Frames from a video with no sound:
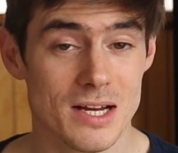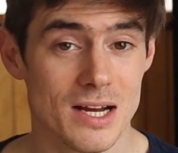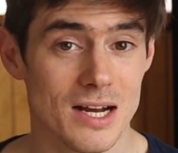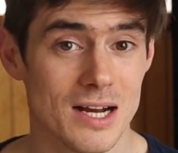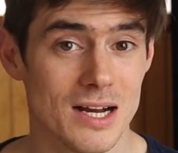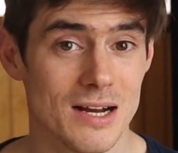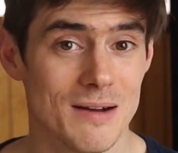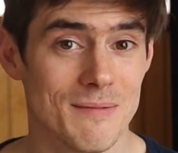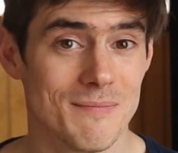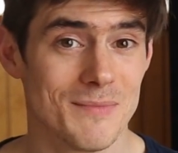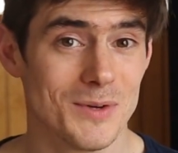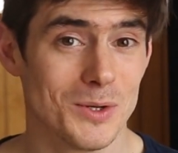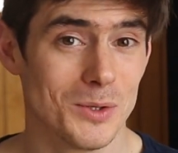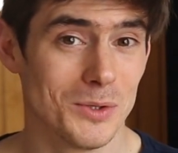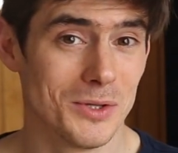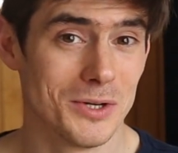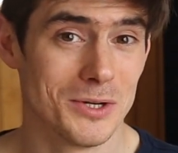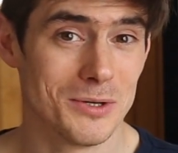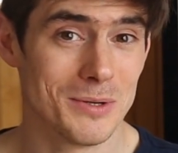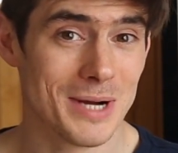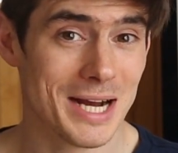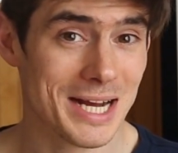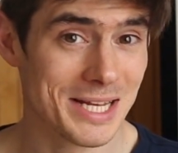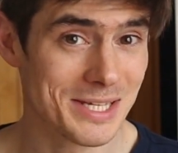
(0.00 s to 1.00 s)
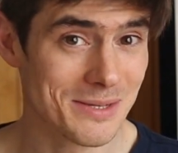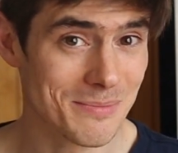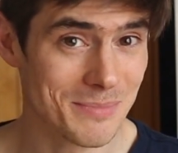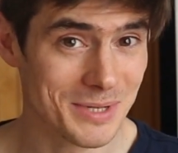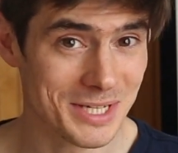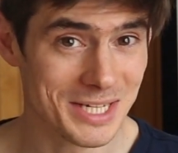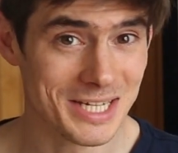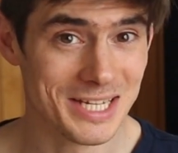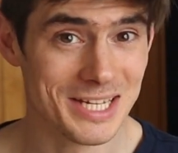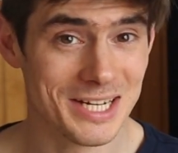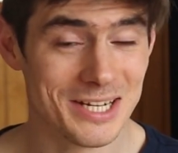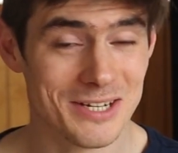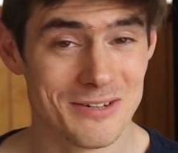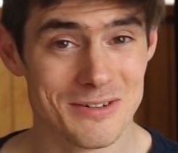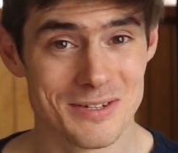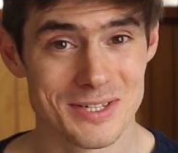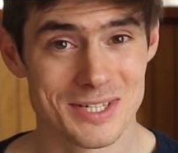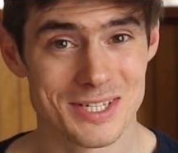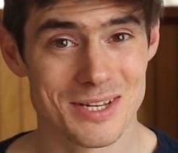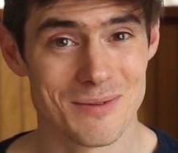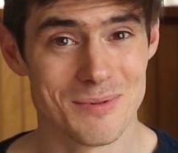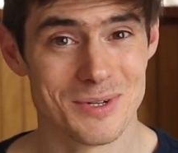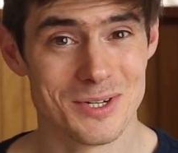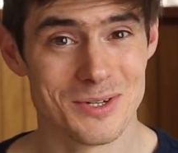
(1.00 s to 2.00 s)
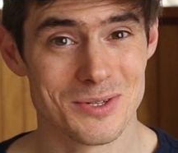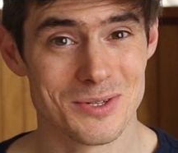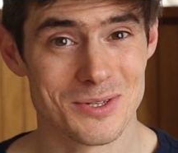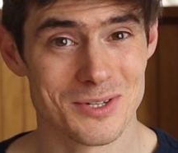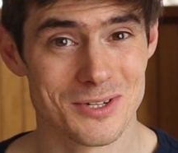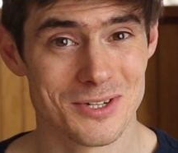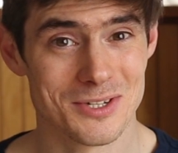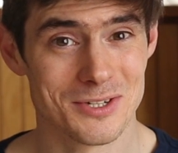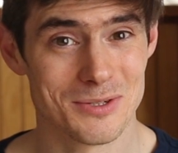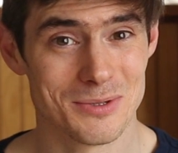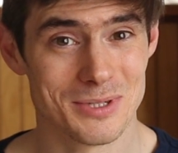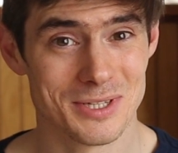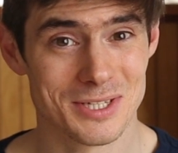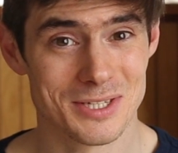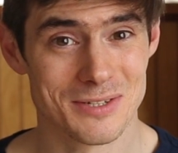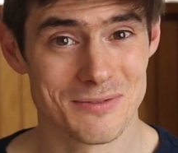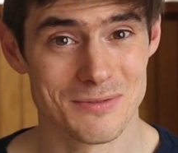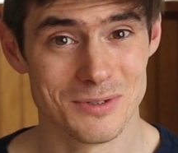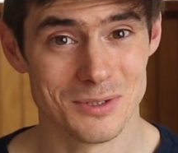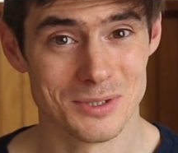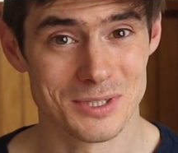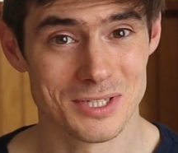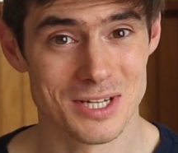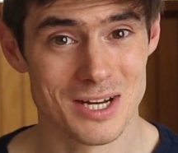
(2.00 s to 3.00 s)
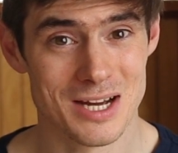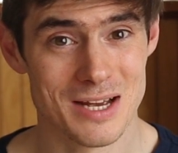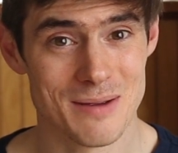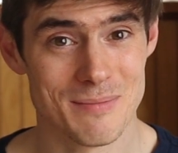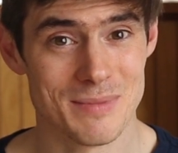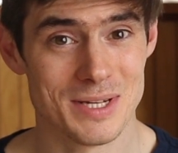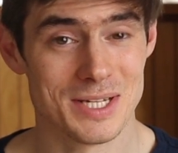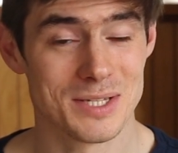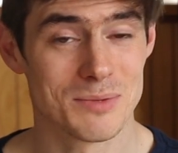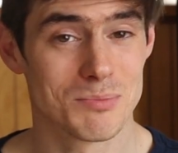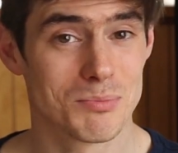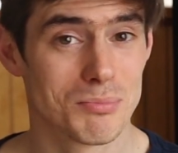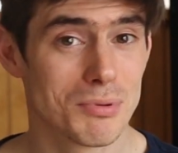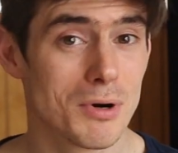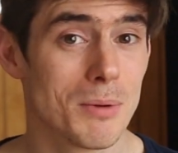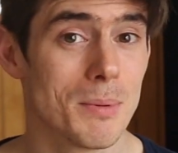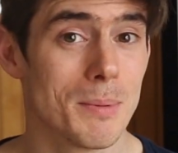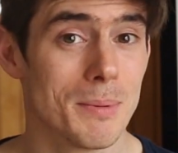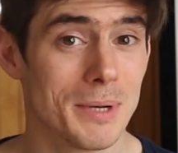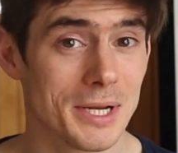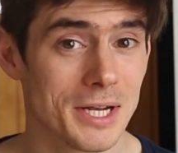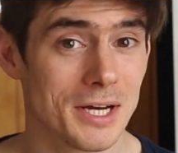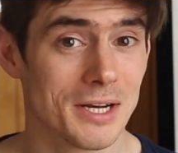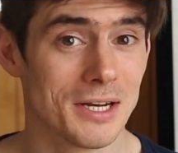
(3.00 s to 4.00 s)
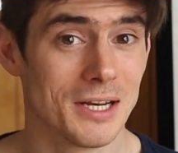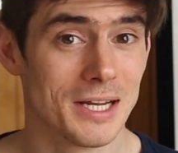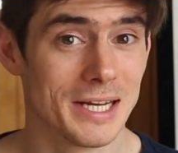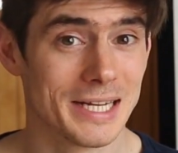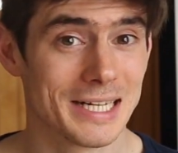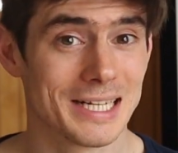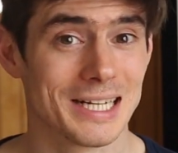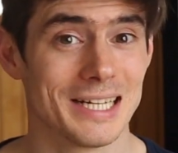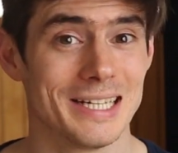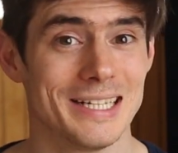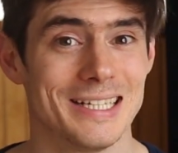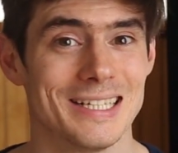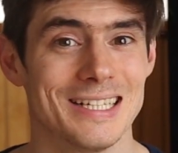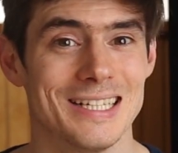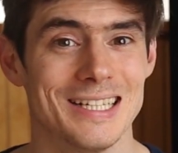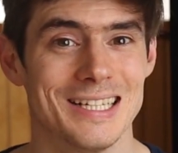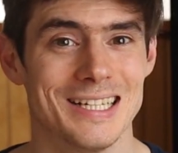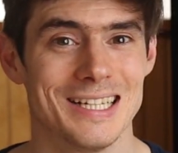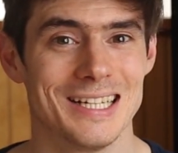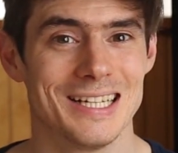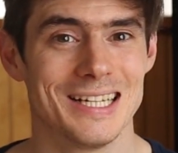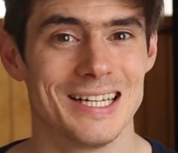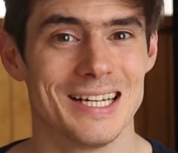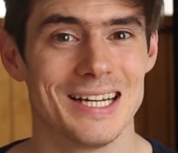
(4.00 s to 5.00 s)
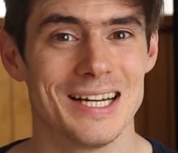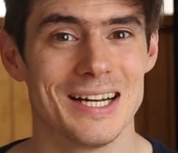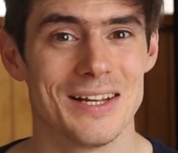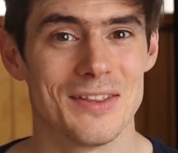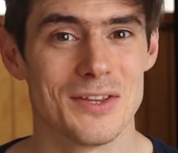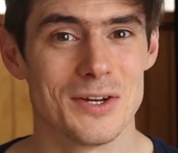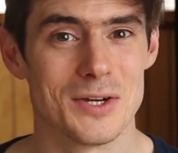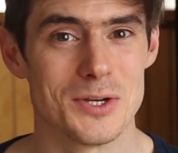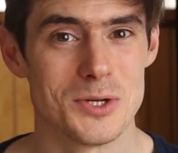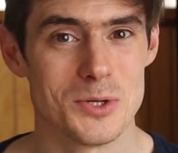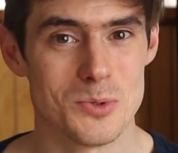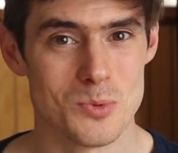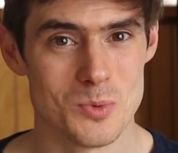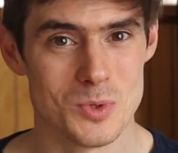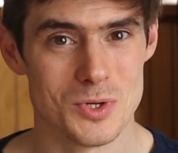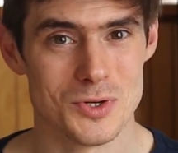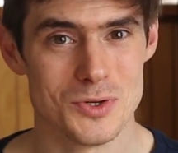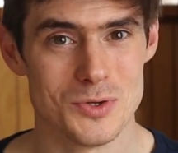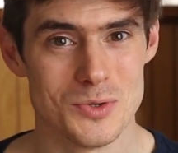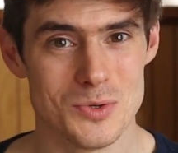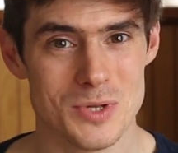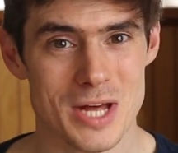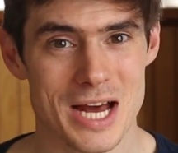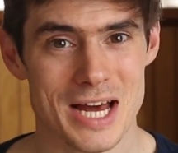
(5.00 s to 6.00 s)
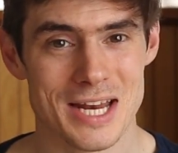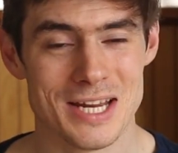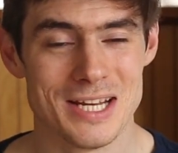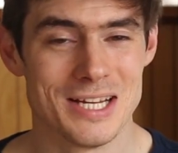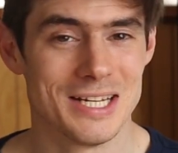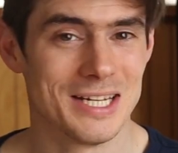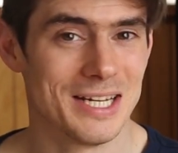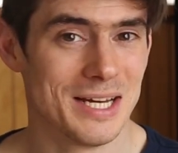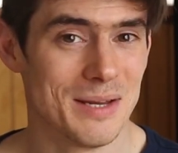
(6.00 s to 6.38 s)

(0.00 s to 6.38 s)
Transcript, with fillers: Although as a beginner and someone who's not doing this full time, it's probably unlikely that you would do that.